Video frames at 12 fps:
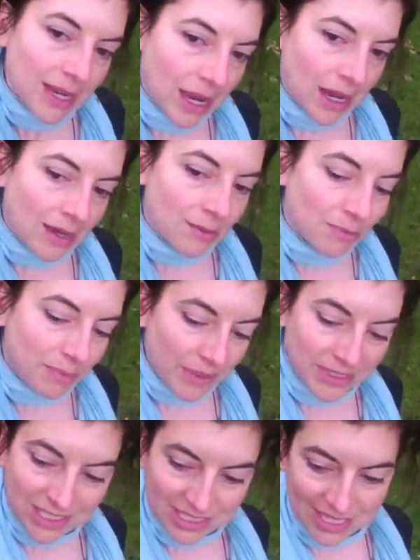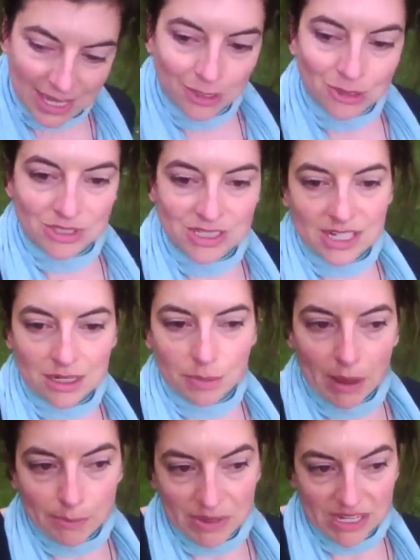But just that whole thing
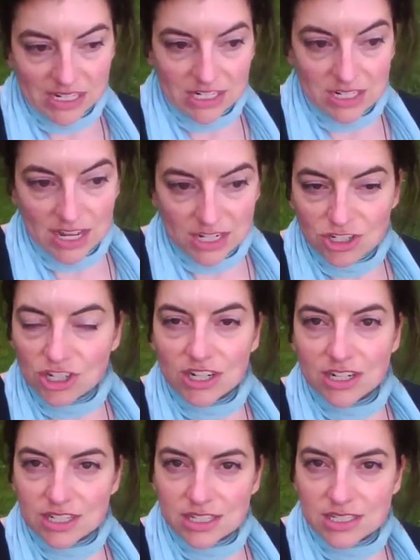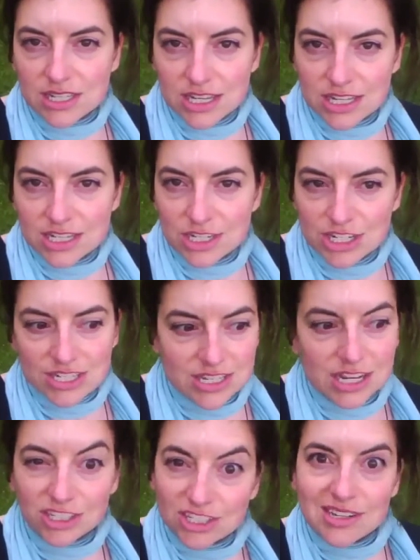about being near nature is she's
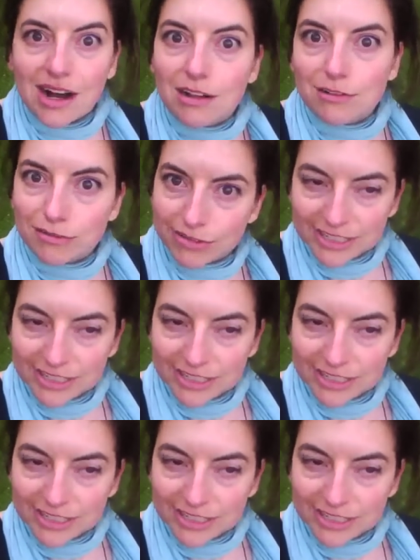such a salve